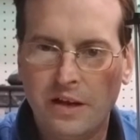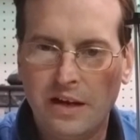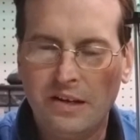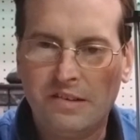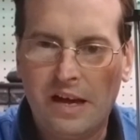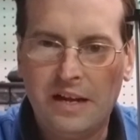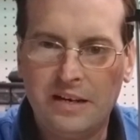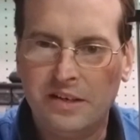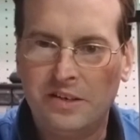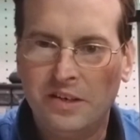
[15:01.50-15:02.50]
I decided
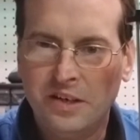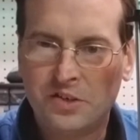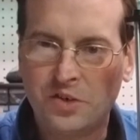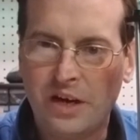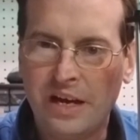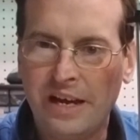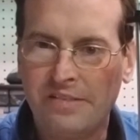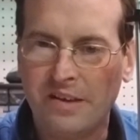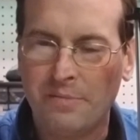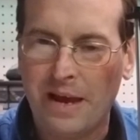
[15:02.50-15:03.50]
to try
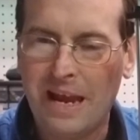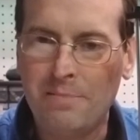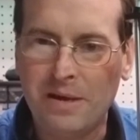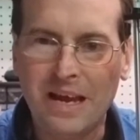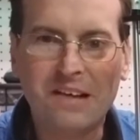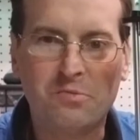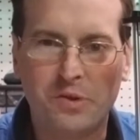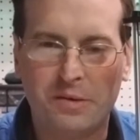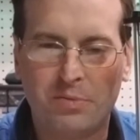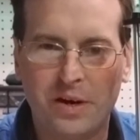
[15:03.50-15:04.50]
some ABS
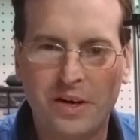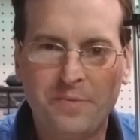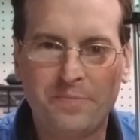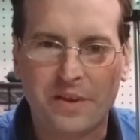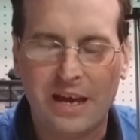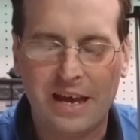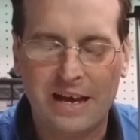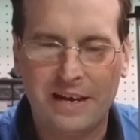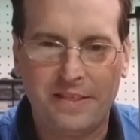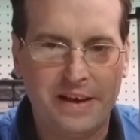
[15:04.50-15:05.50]
with the printer,
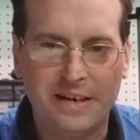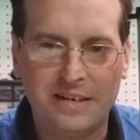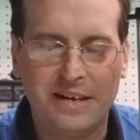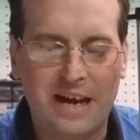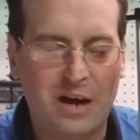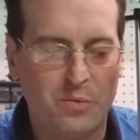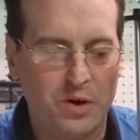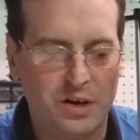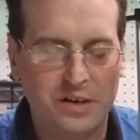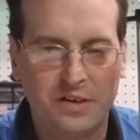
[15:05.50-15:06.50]
and that did not
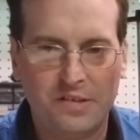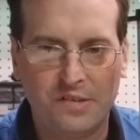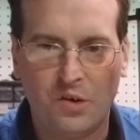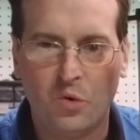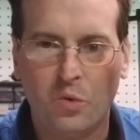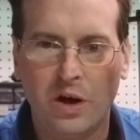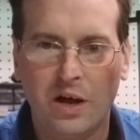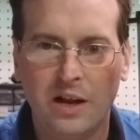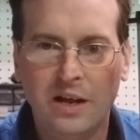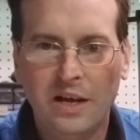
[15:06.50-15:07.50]
work so
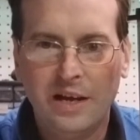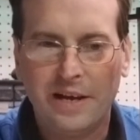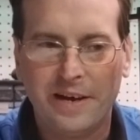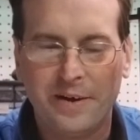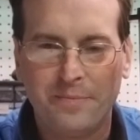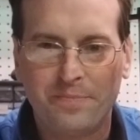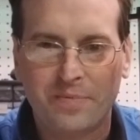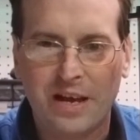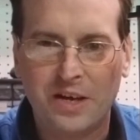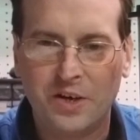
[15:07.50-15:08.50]
well.
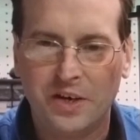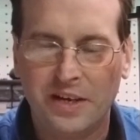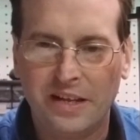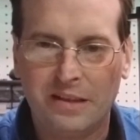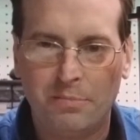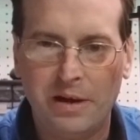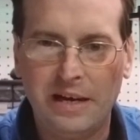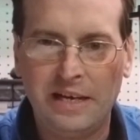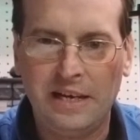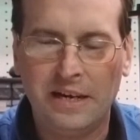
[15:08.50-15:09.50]
I couldn't get the bed
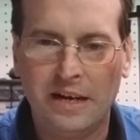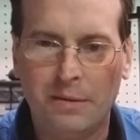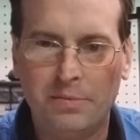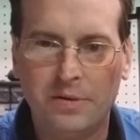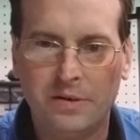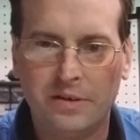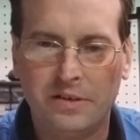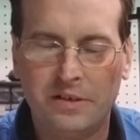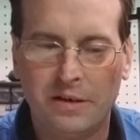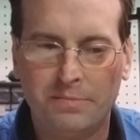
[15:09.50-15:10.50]
heated up
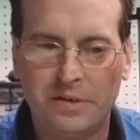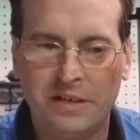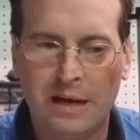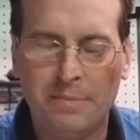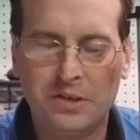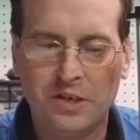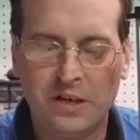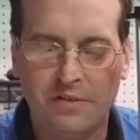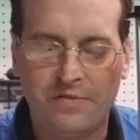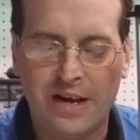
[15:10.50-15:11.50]
to temperature.
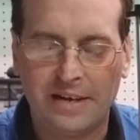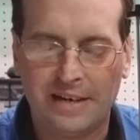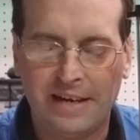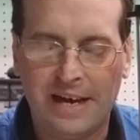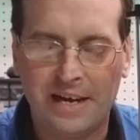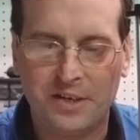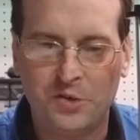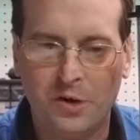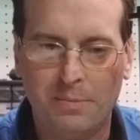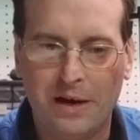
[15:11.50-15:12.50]
In fact, I got it
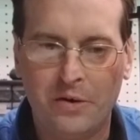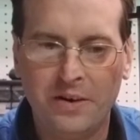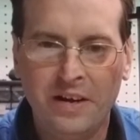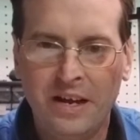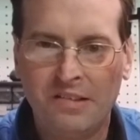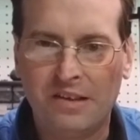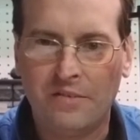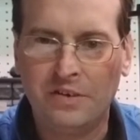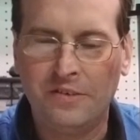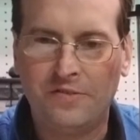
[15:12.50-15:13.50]
to about
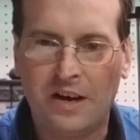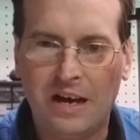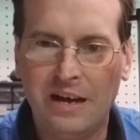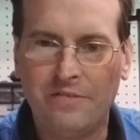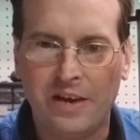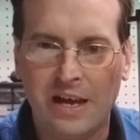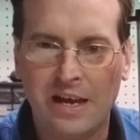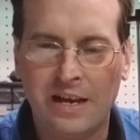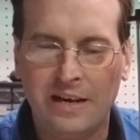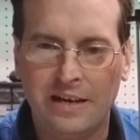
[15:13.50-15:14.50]
75
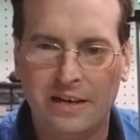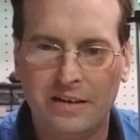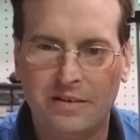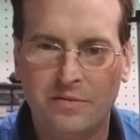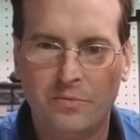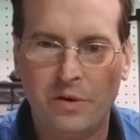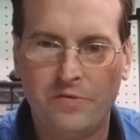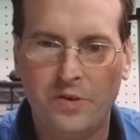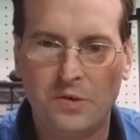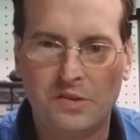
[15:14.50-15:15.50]
and it
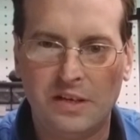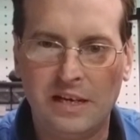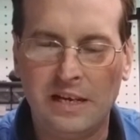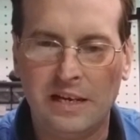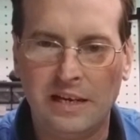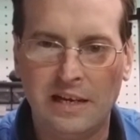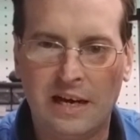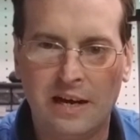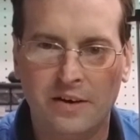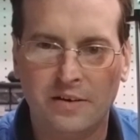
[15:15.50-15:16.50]
refused to heat any
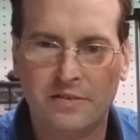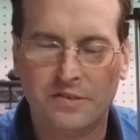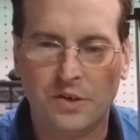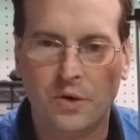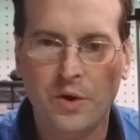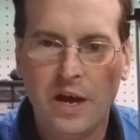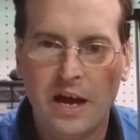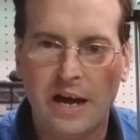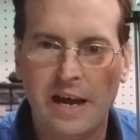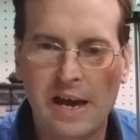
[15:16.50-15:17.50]
hotter. So
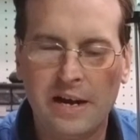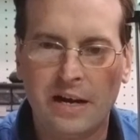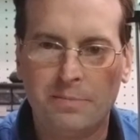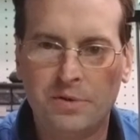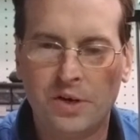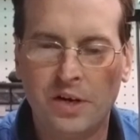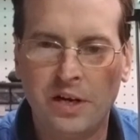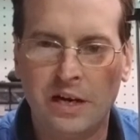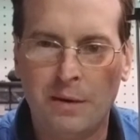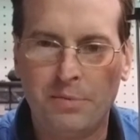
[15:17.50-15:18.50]
I ended up
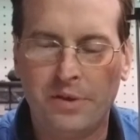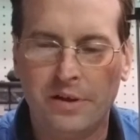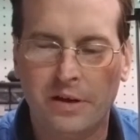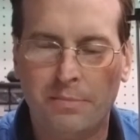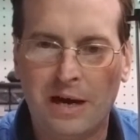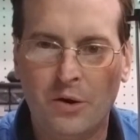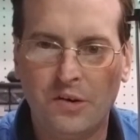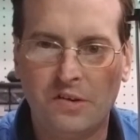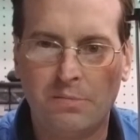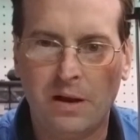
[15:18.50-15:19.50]
turning up the power
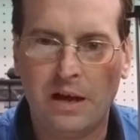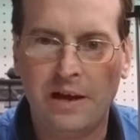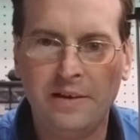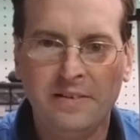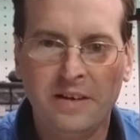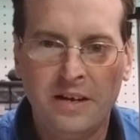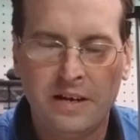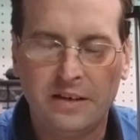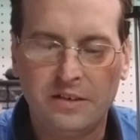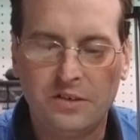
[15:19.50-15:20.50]
supply
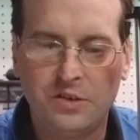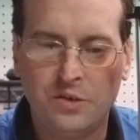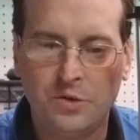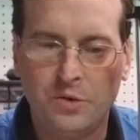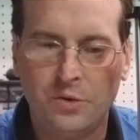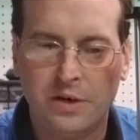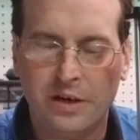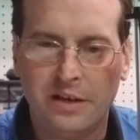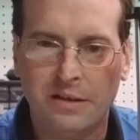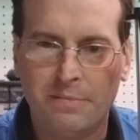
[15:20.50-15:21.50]

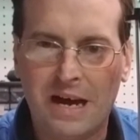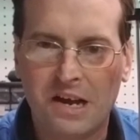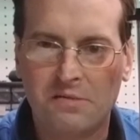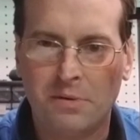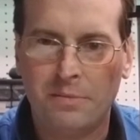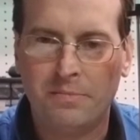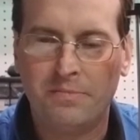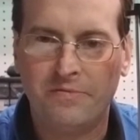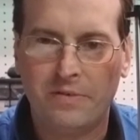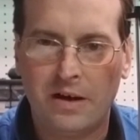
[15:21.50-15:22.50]
to the
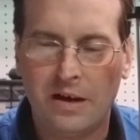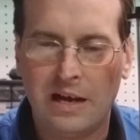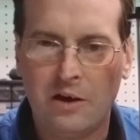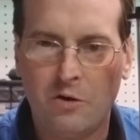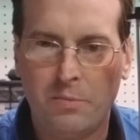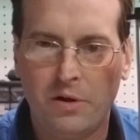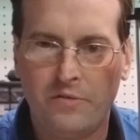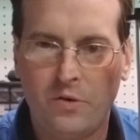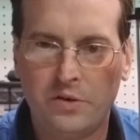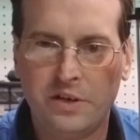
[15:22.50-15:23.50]
maximum allowable
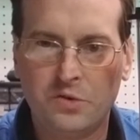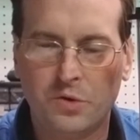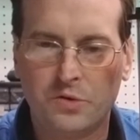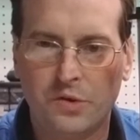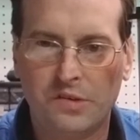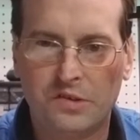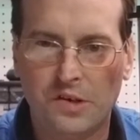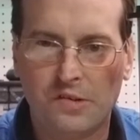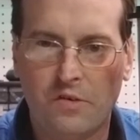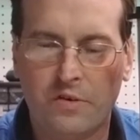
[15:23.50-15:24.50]
voltage, which was
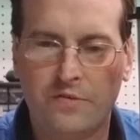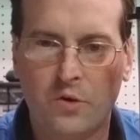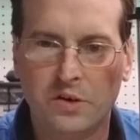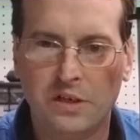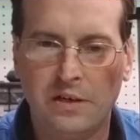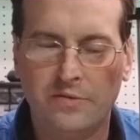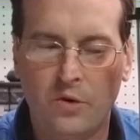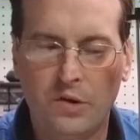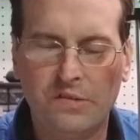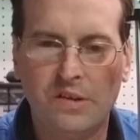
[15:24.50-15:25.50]
just over 14
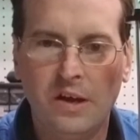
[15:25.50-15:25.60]
volts.